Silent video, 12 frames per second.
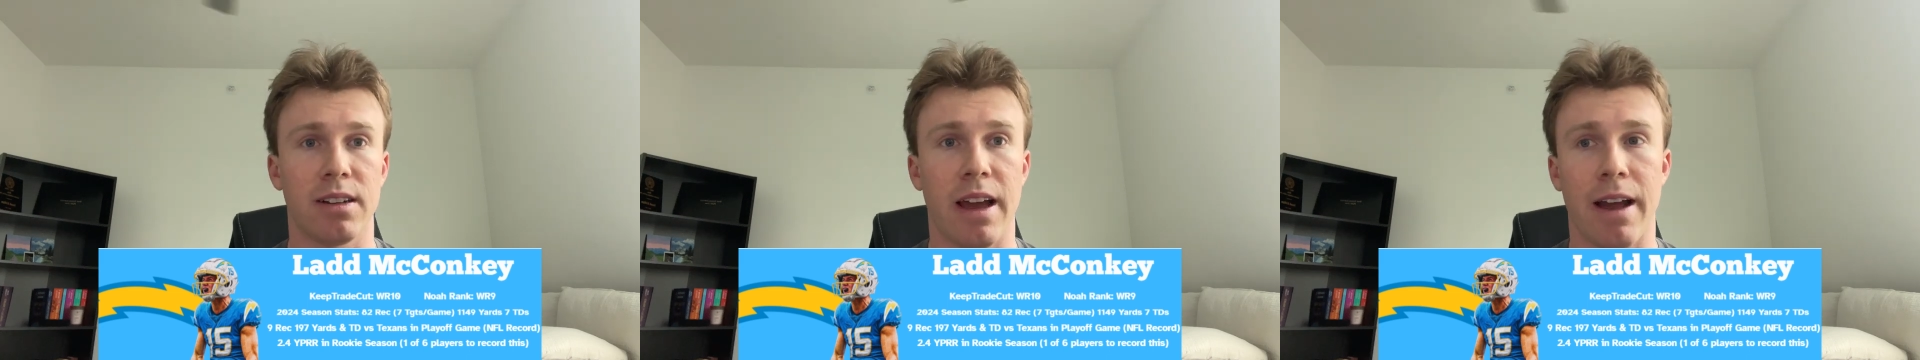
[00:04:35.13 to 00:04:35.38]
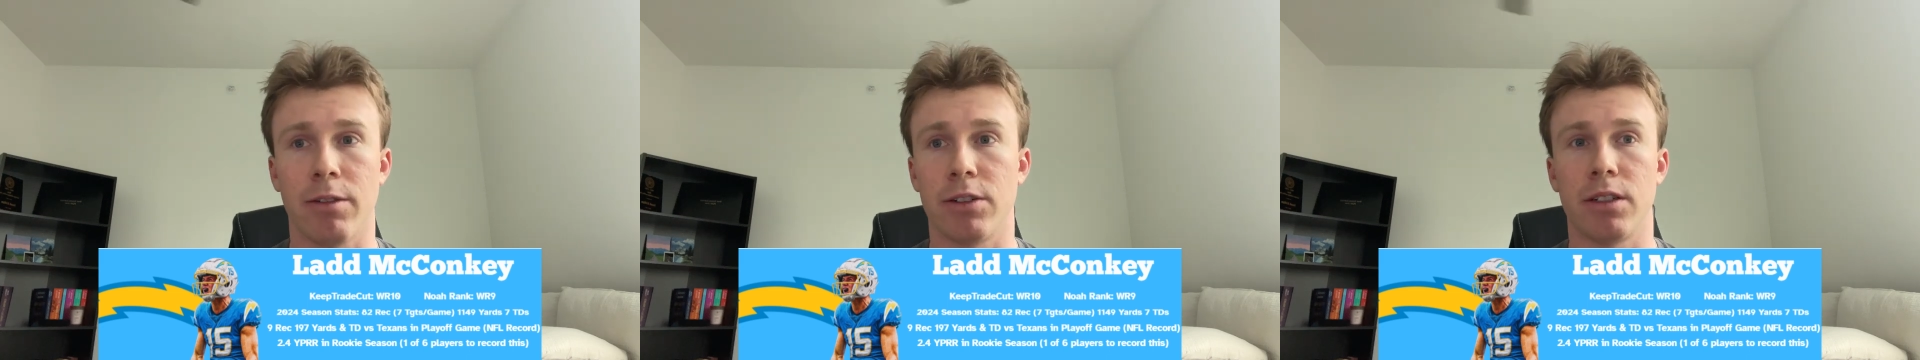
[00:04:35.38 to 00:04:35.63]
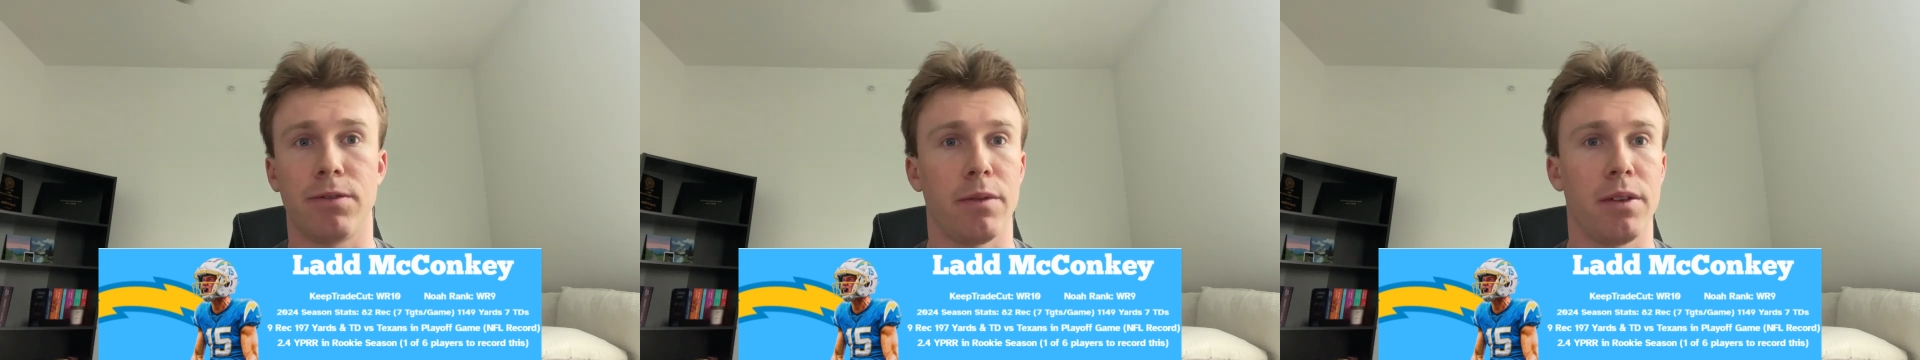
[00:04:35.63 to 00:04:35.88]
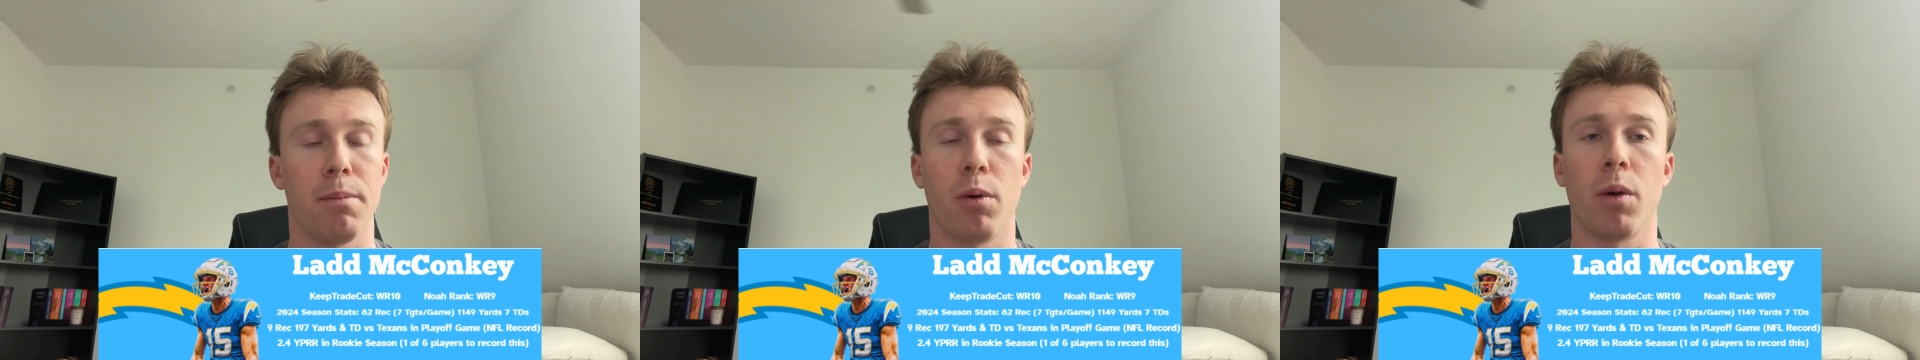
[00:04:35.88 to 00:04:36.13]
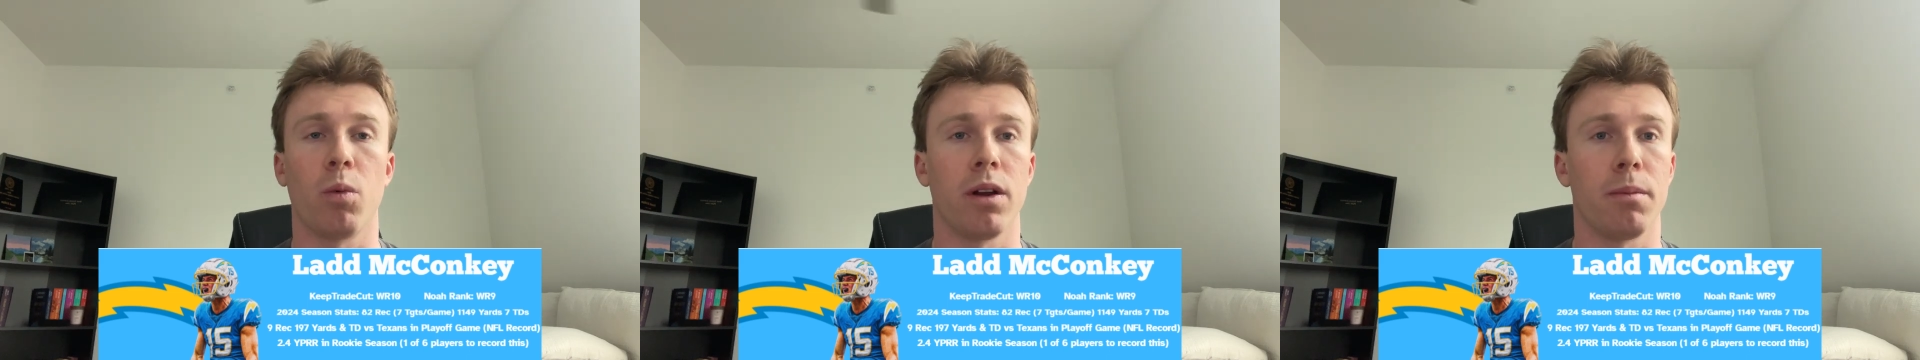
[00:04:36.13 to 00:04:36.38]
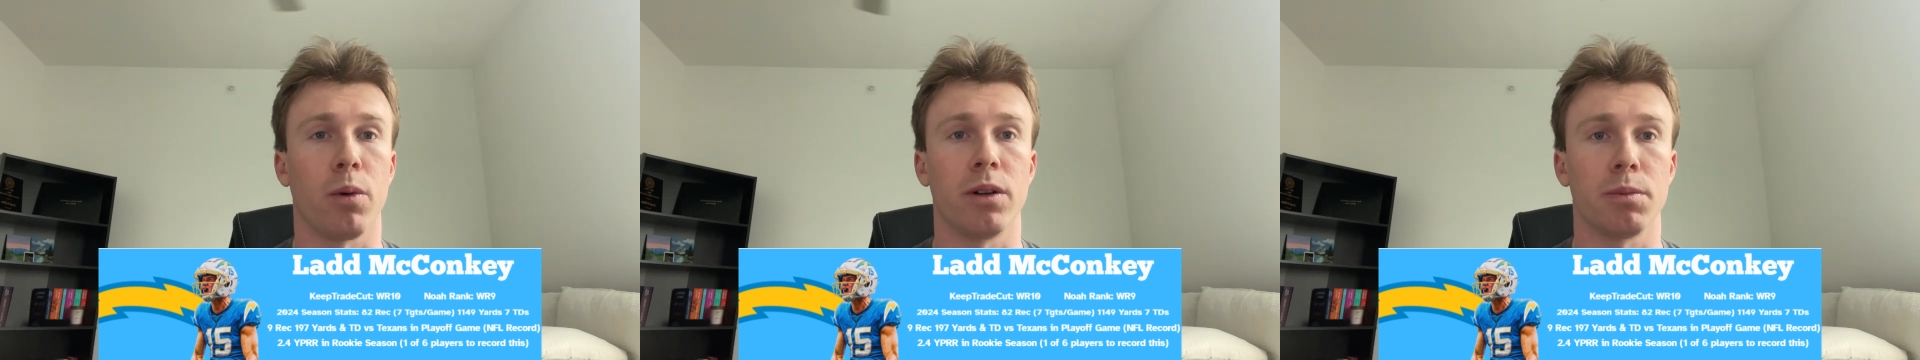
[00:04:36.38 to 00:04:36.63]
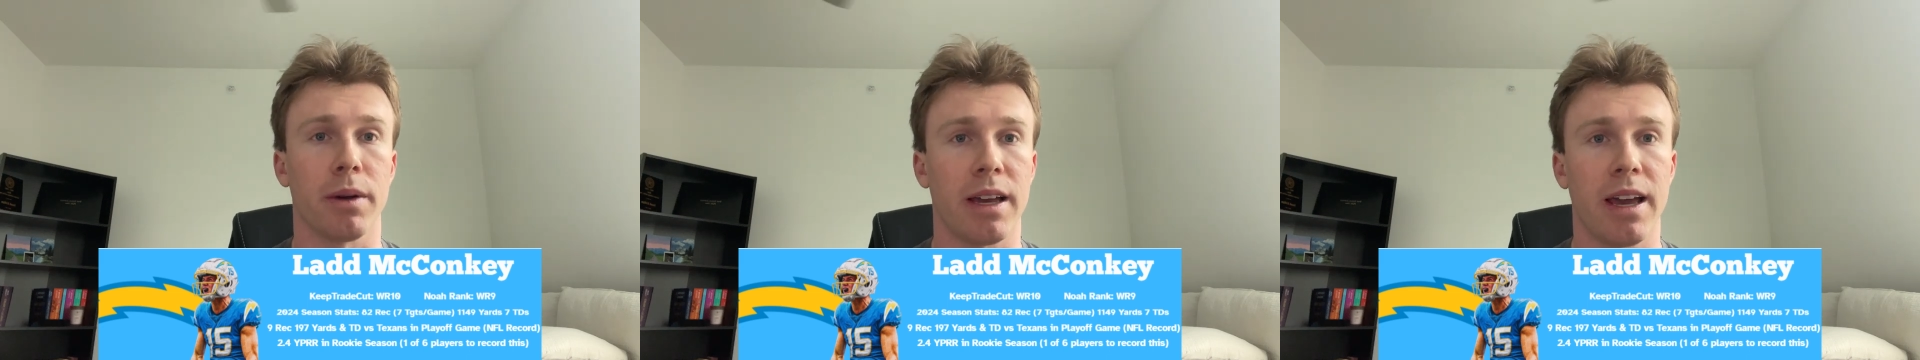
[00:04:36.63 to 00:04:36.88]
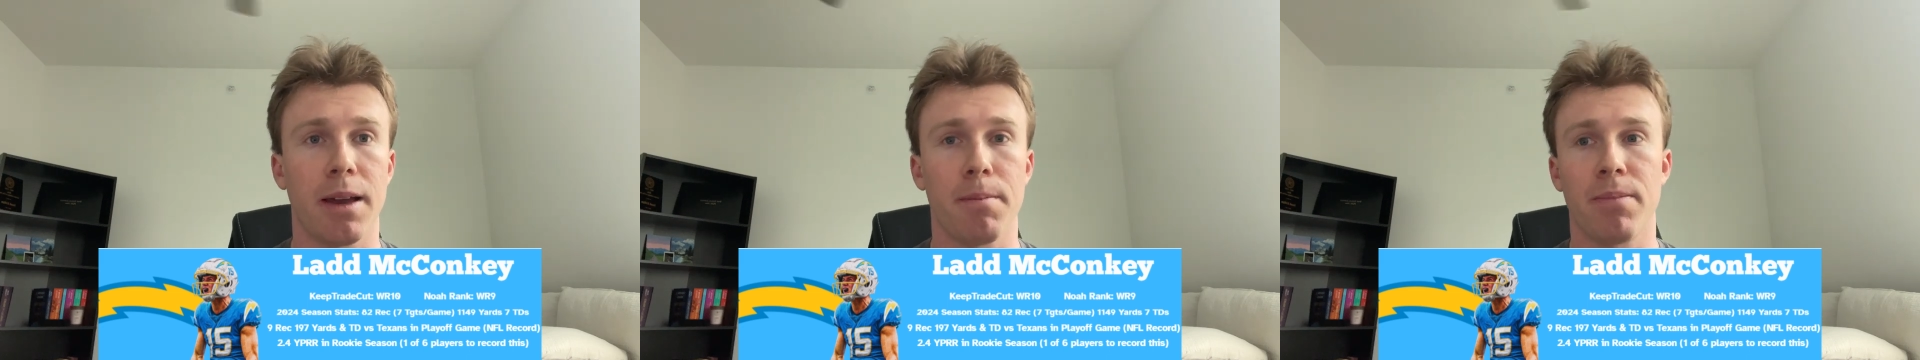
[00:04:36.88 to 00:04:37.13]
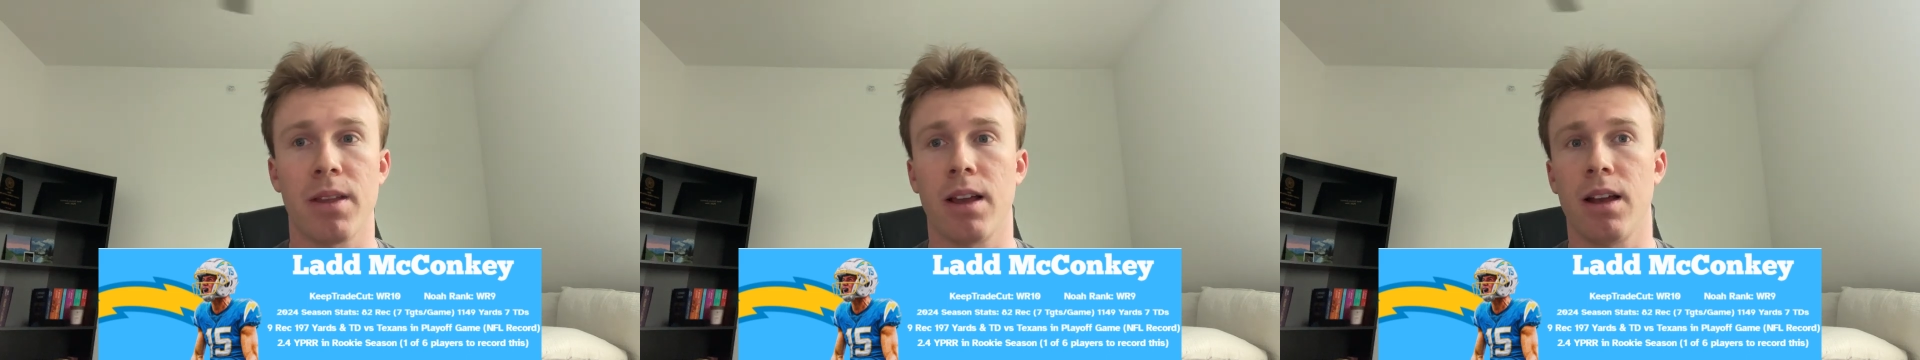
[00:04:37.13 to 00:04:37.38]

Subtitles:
averages 50.1 points per game,